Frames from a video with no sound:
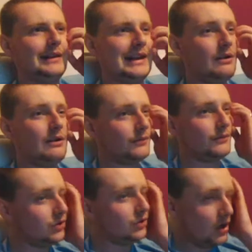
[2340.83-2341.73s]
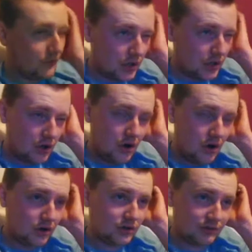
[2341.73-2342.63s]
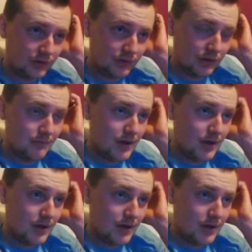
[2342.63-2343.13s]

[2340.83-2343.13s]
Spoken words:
out for another corner to Fulham.